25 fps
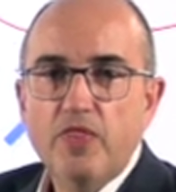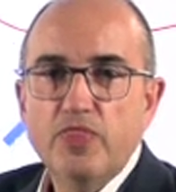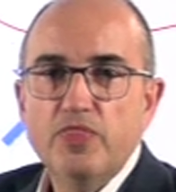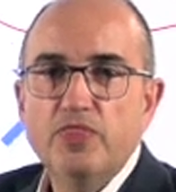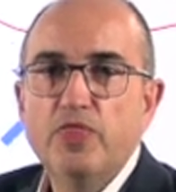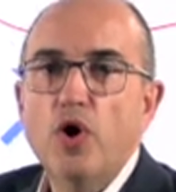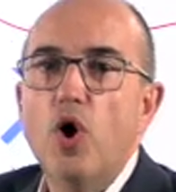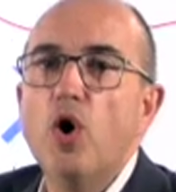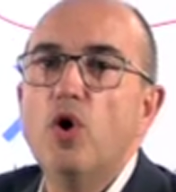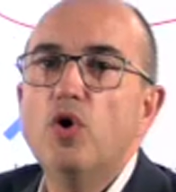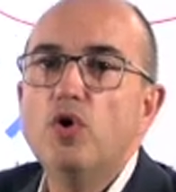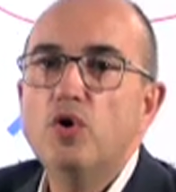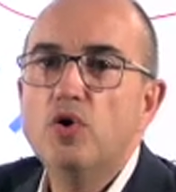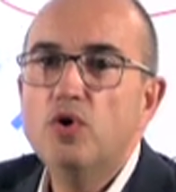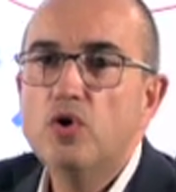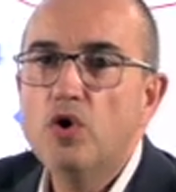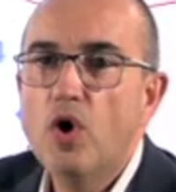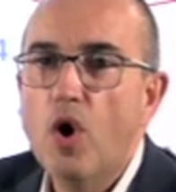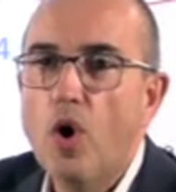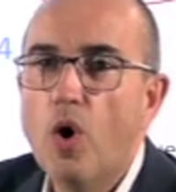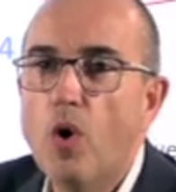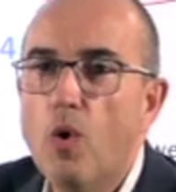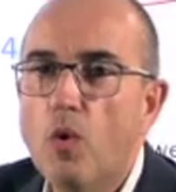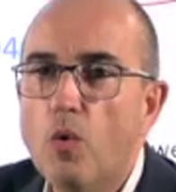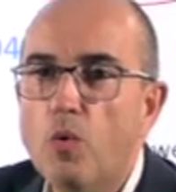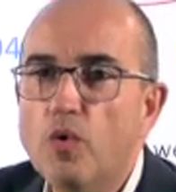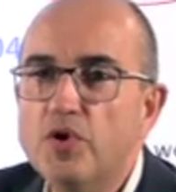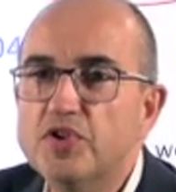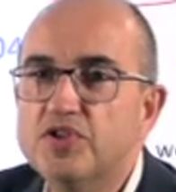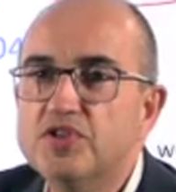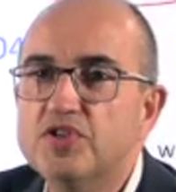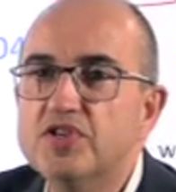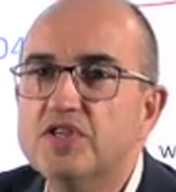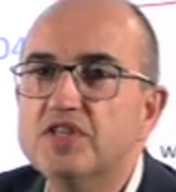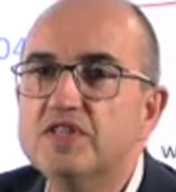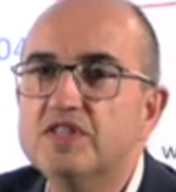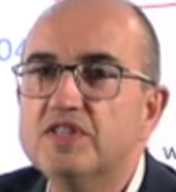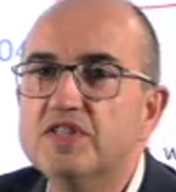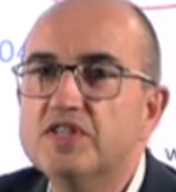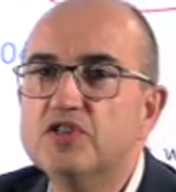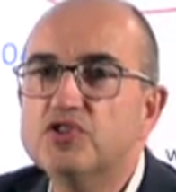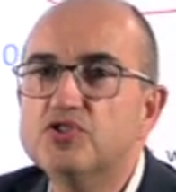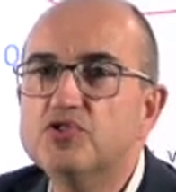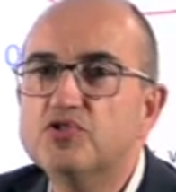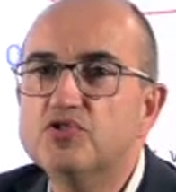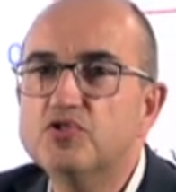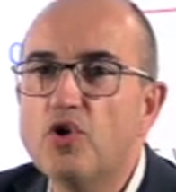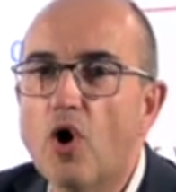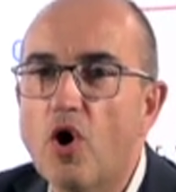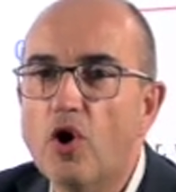don't know which is the
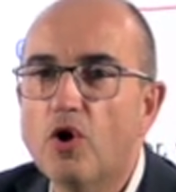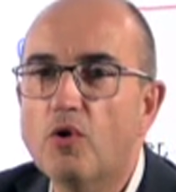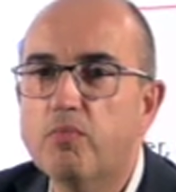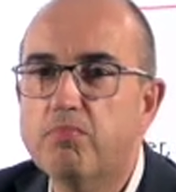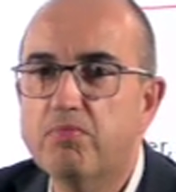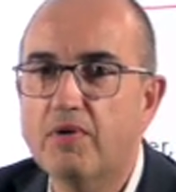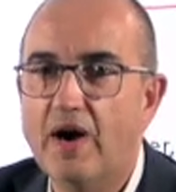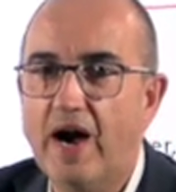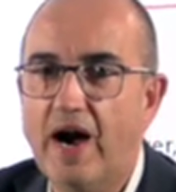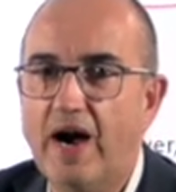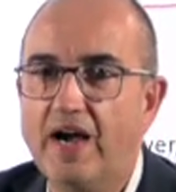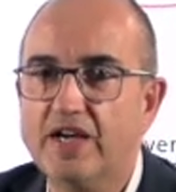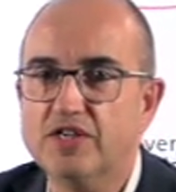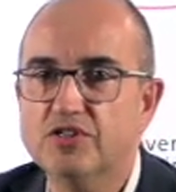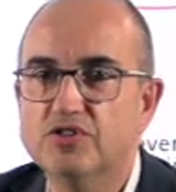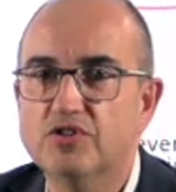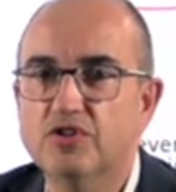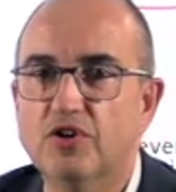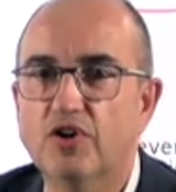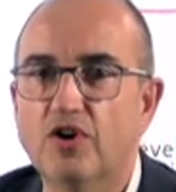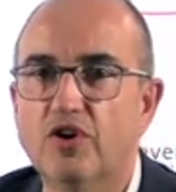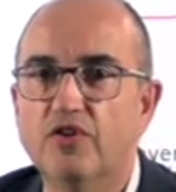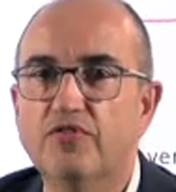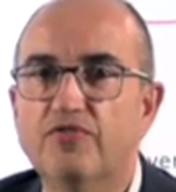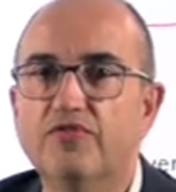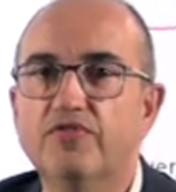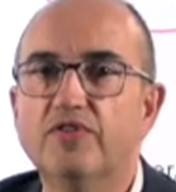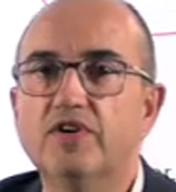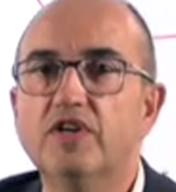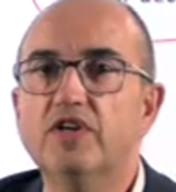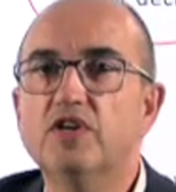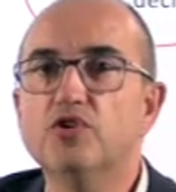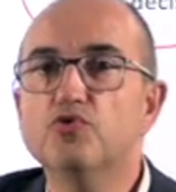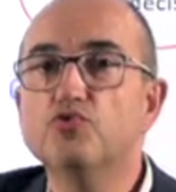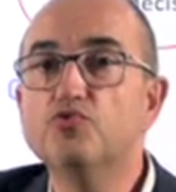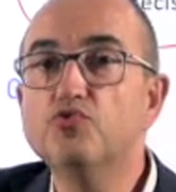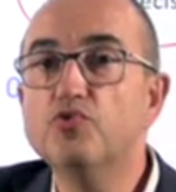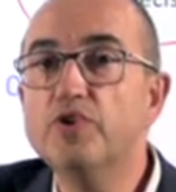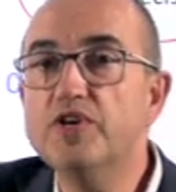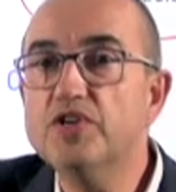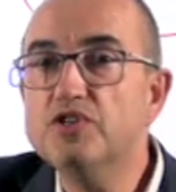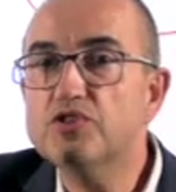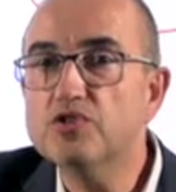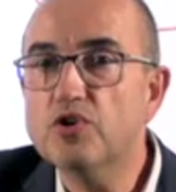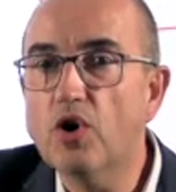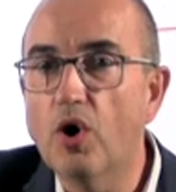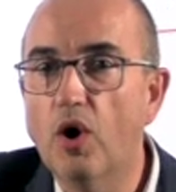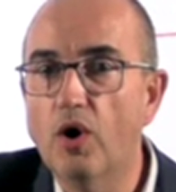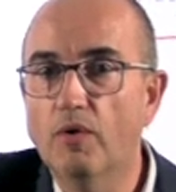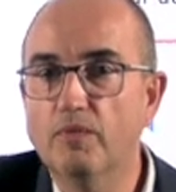stock price of
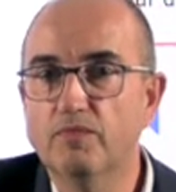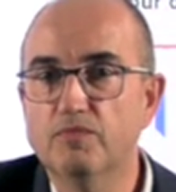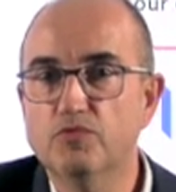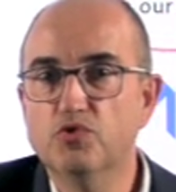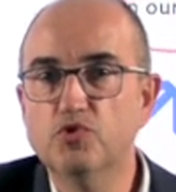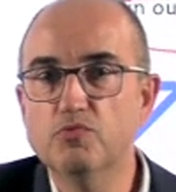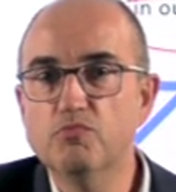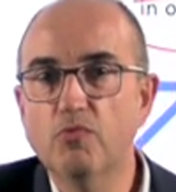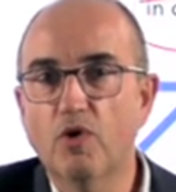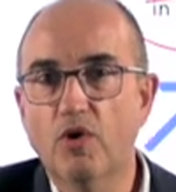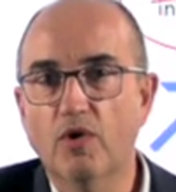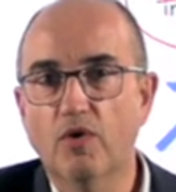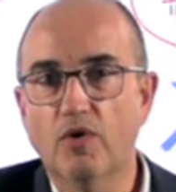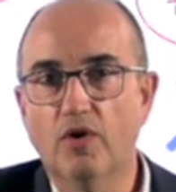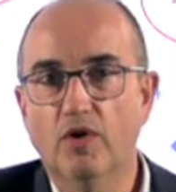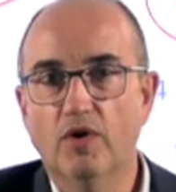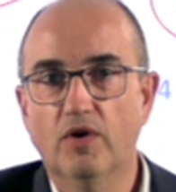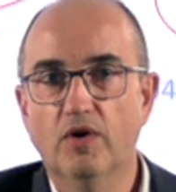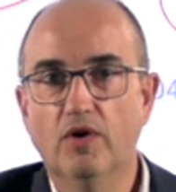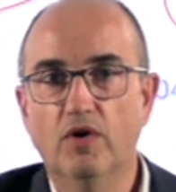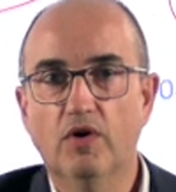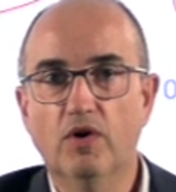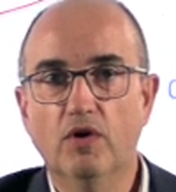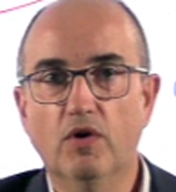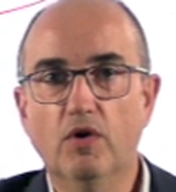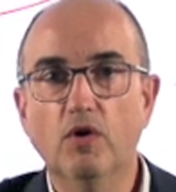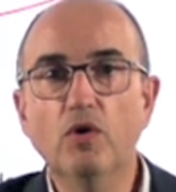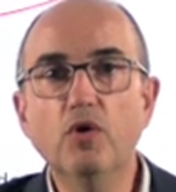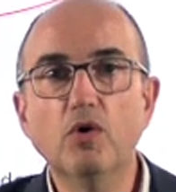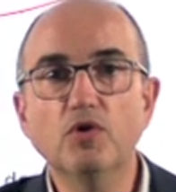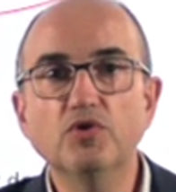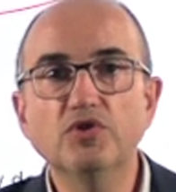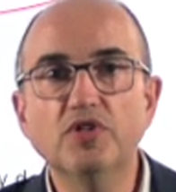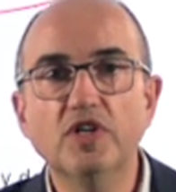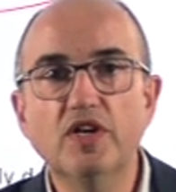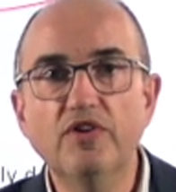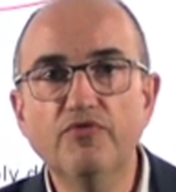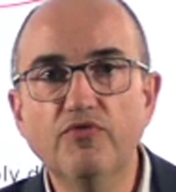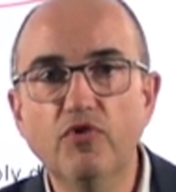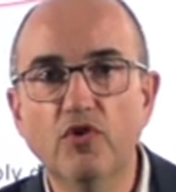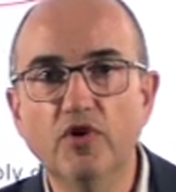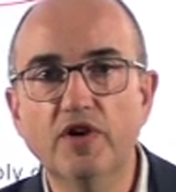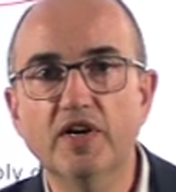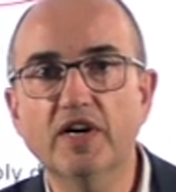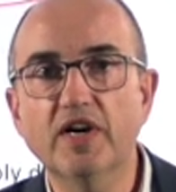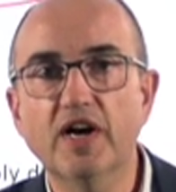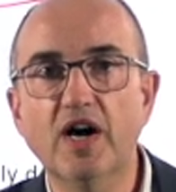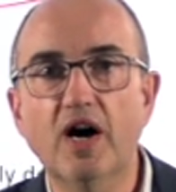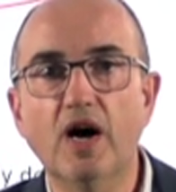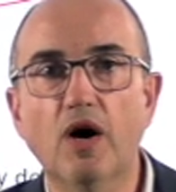Swisscom tomorrow, or
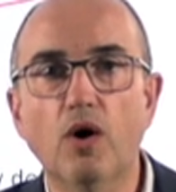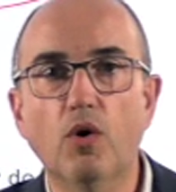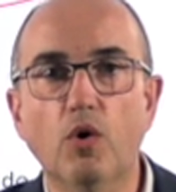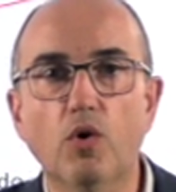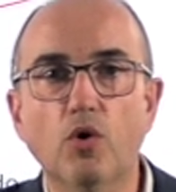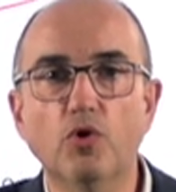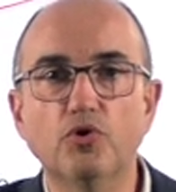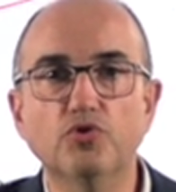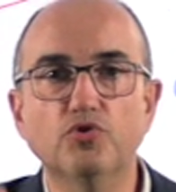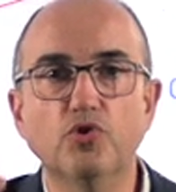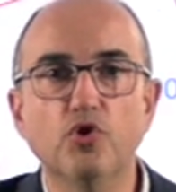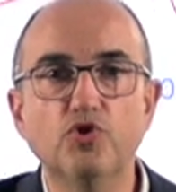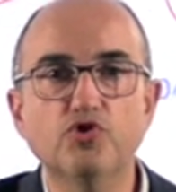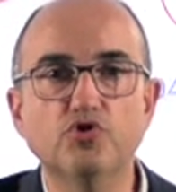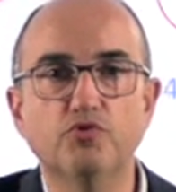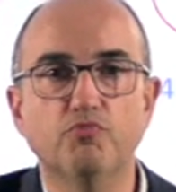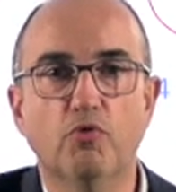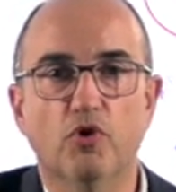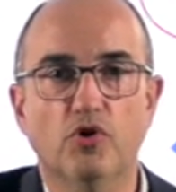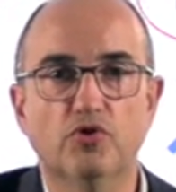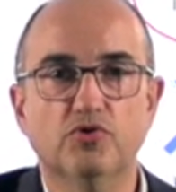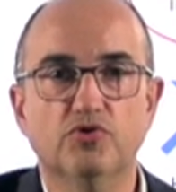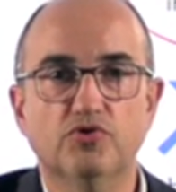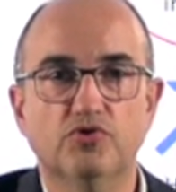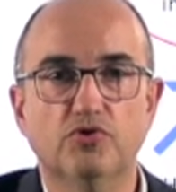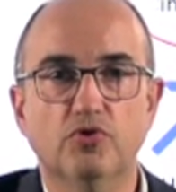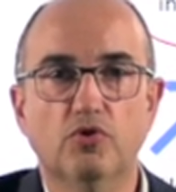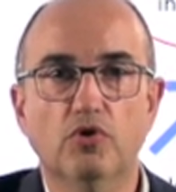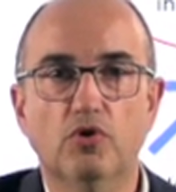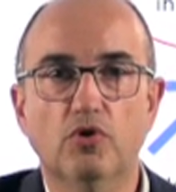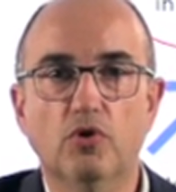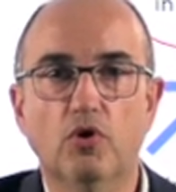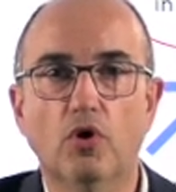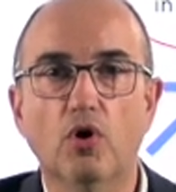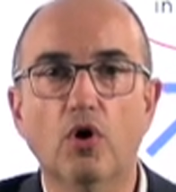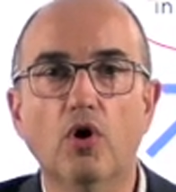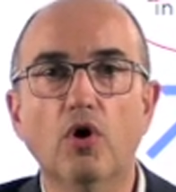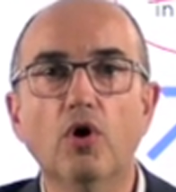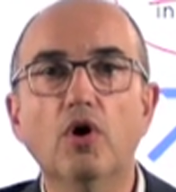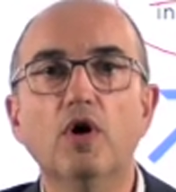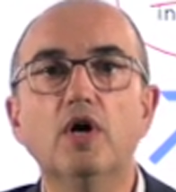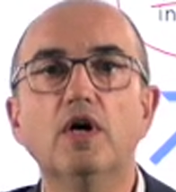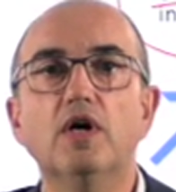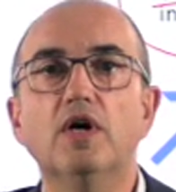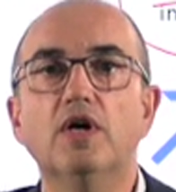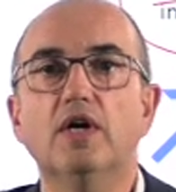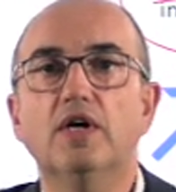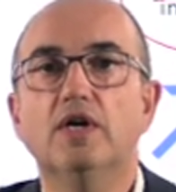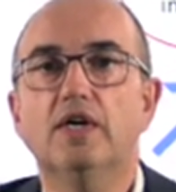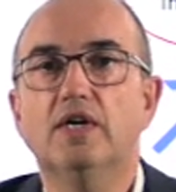Telefonica, or Deutsche Börse, or
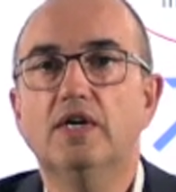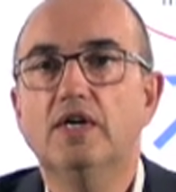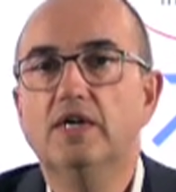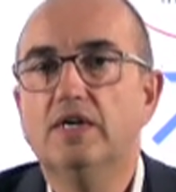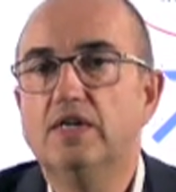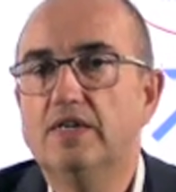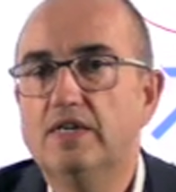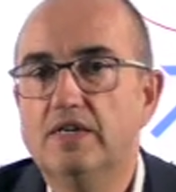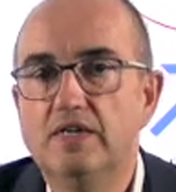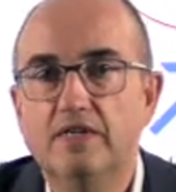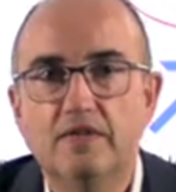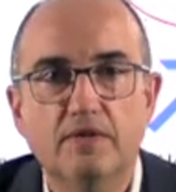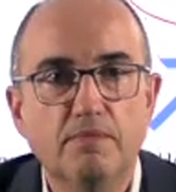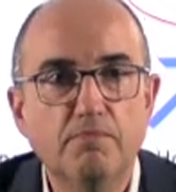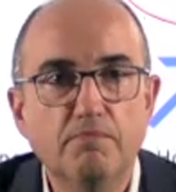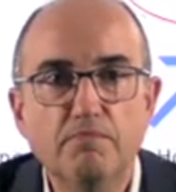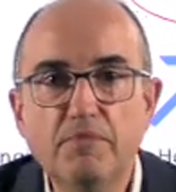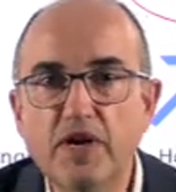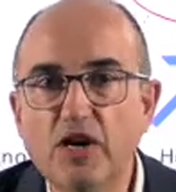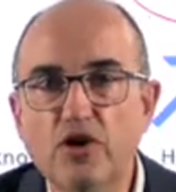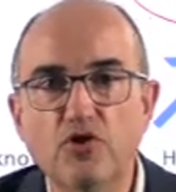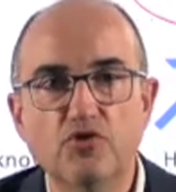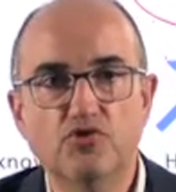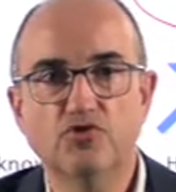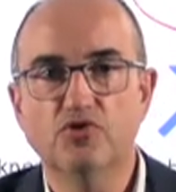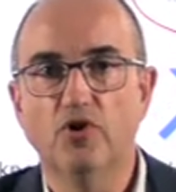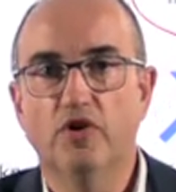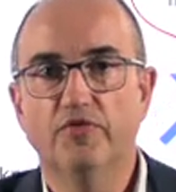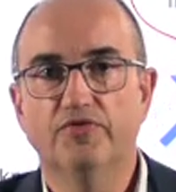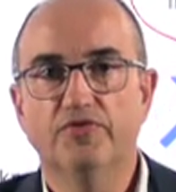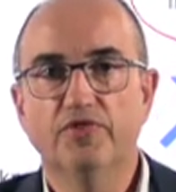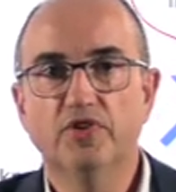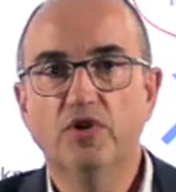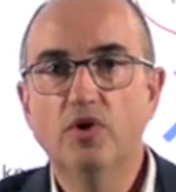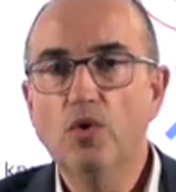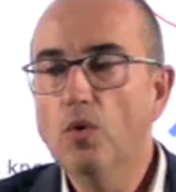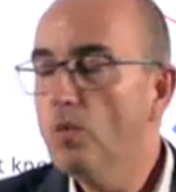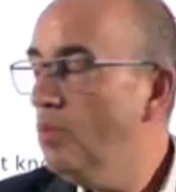Microsoft.